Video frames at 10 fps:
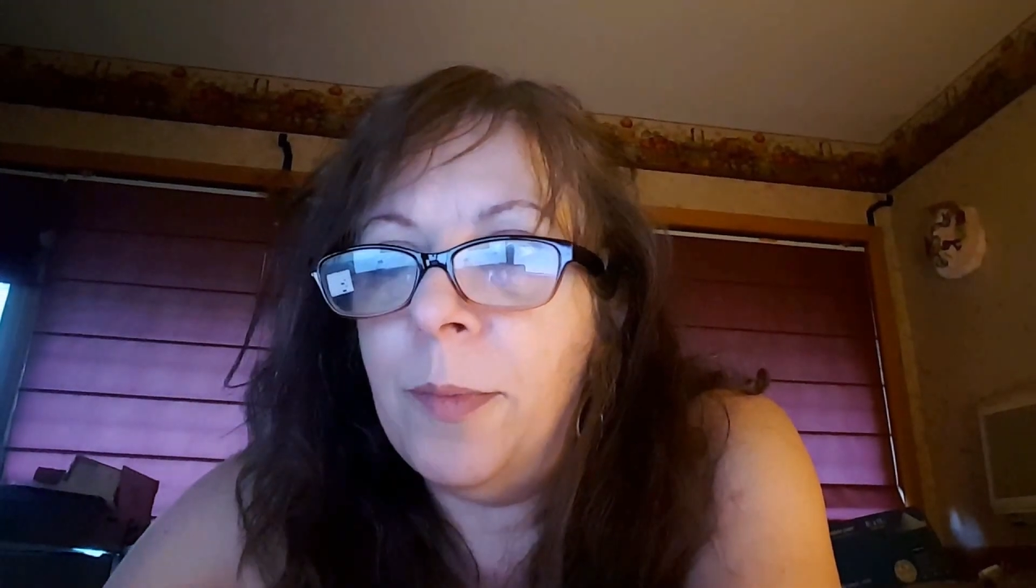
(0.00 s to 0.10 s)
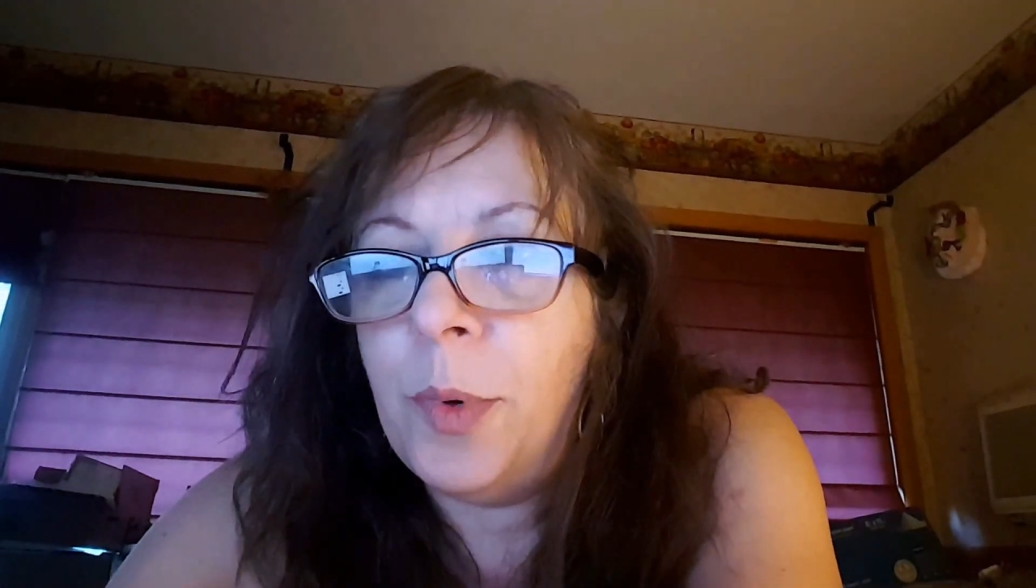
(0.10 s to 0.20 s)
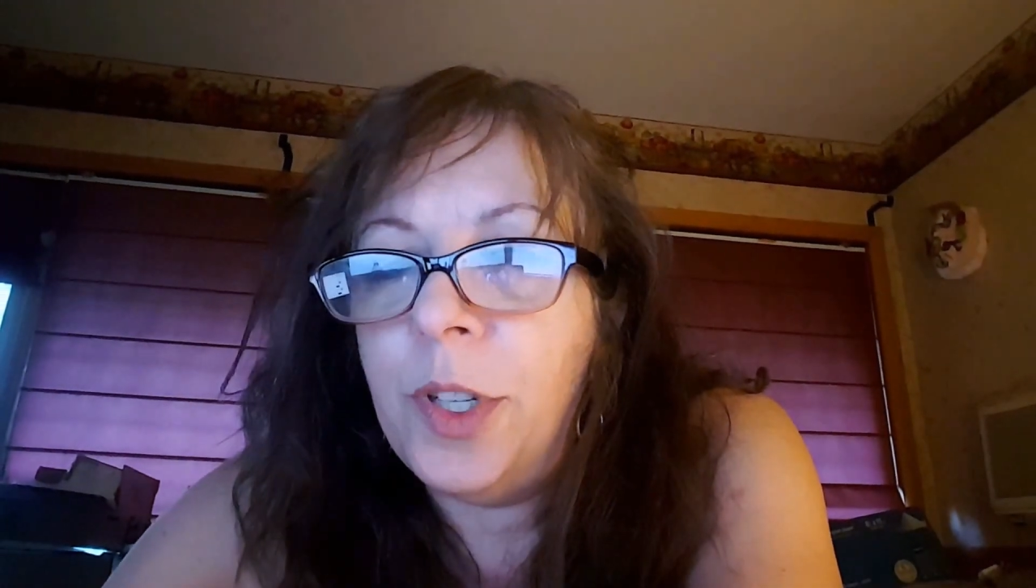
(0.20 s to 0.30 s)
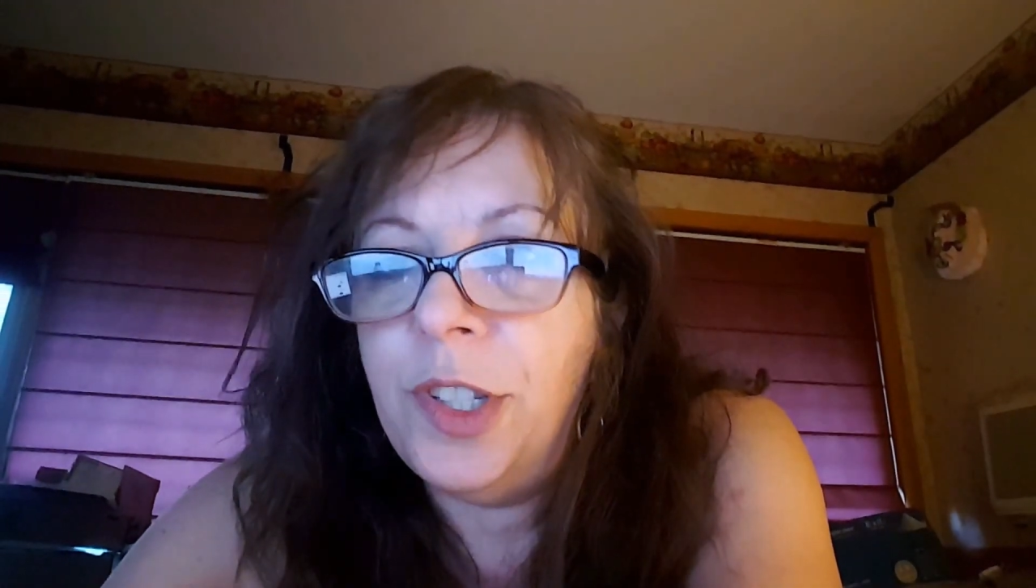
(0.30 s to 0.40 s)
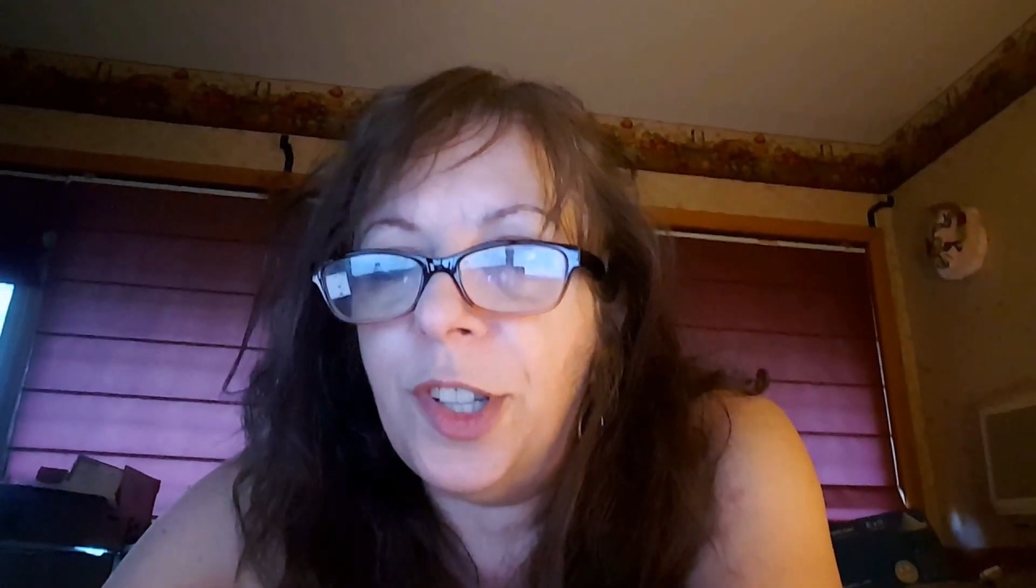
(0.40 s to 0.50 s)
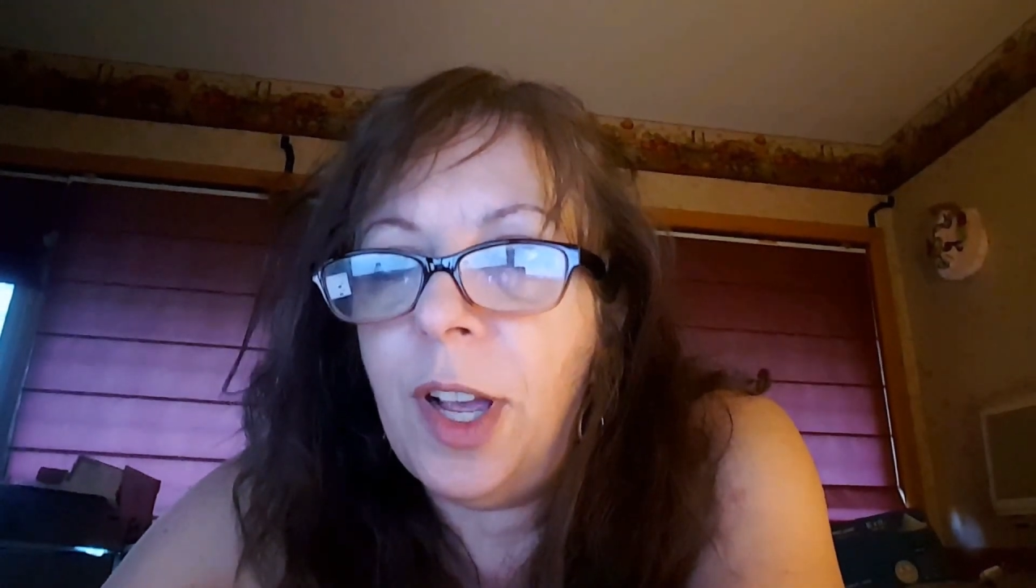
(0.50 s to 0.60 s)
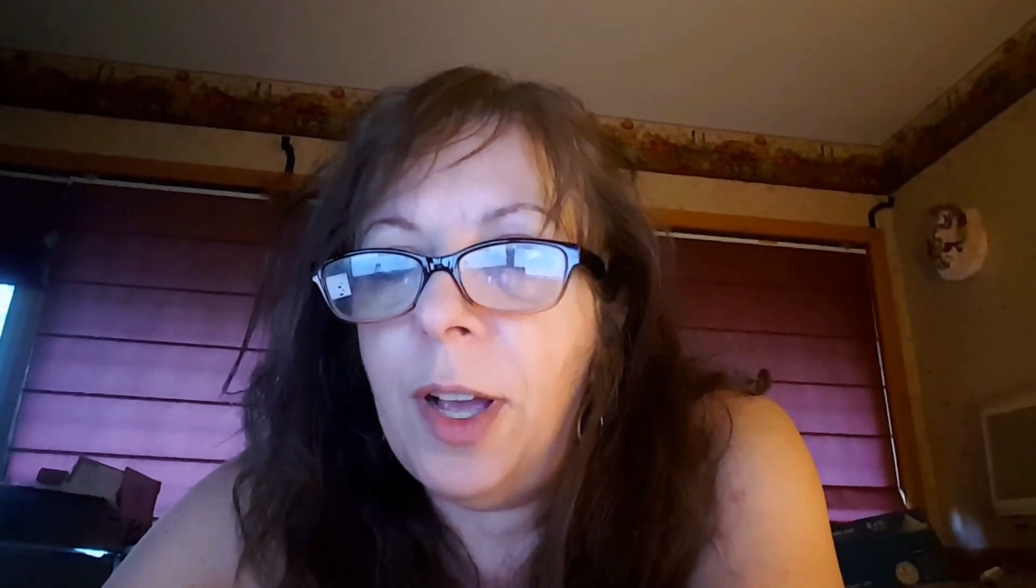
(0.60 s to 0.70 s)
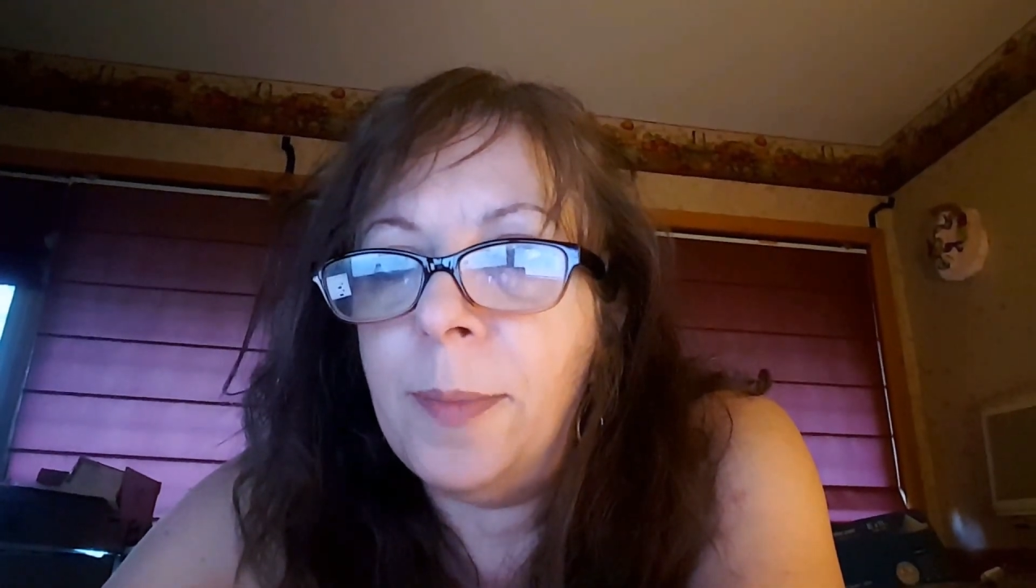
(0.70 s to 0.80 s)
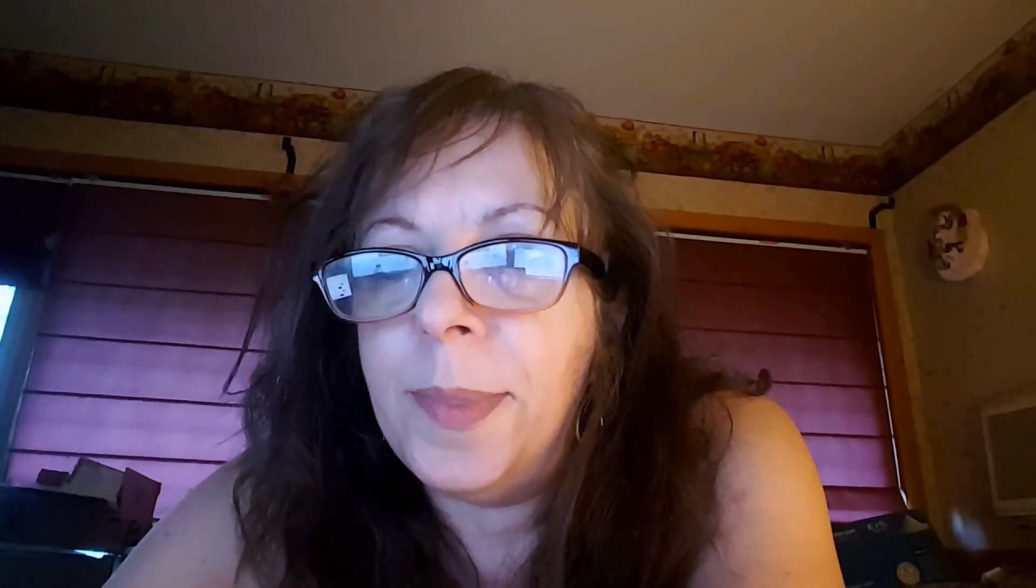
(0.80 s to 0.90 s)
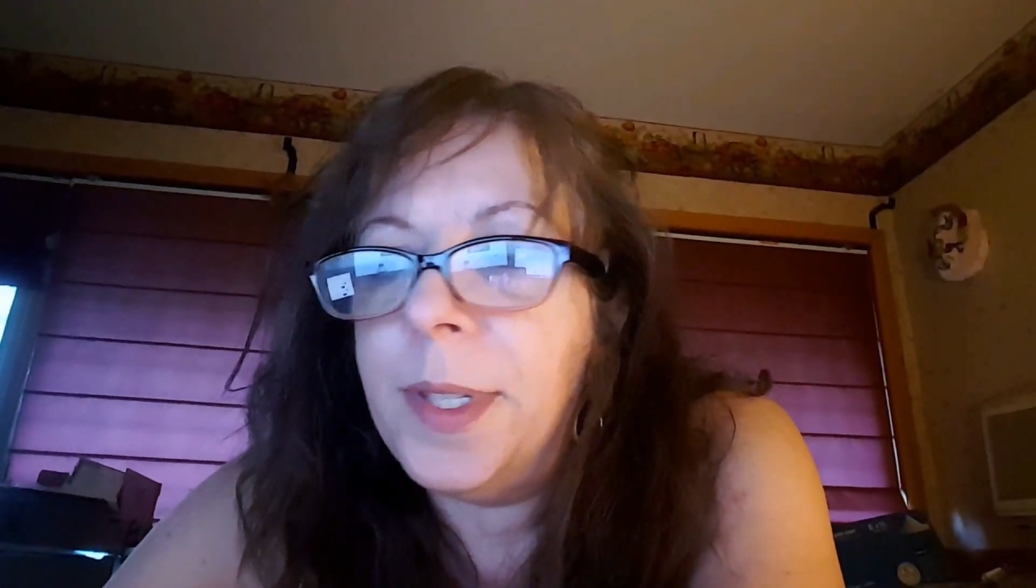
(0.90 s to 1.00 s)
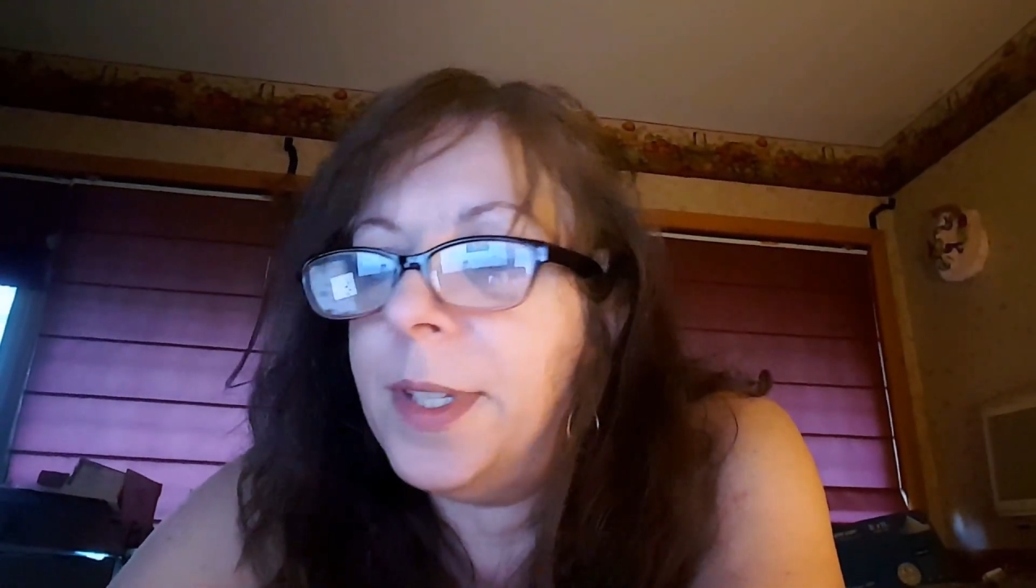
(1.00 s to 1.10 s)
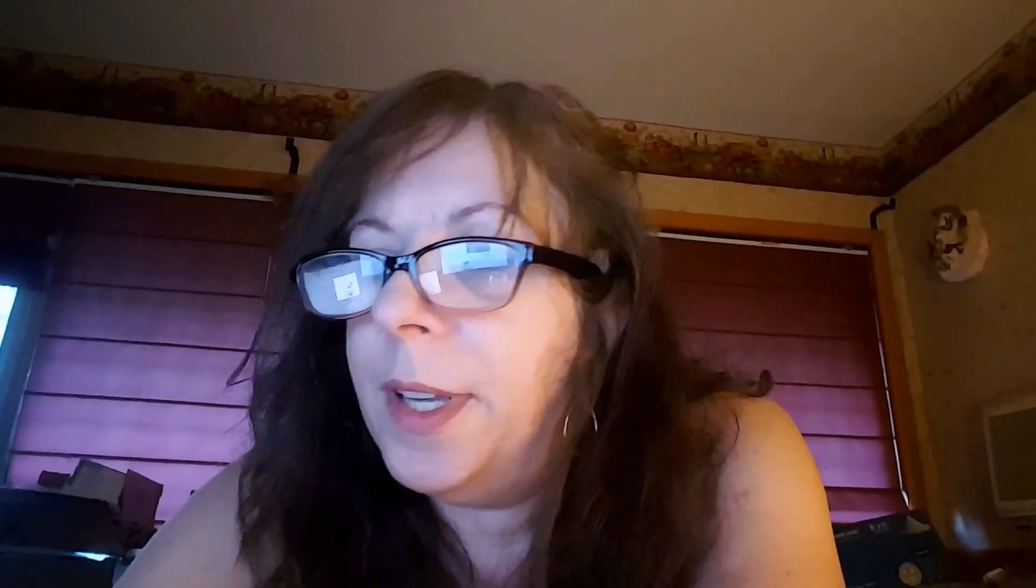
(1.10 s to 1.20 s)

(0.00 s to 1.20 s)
Boix Camps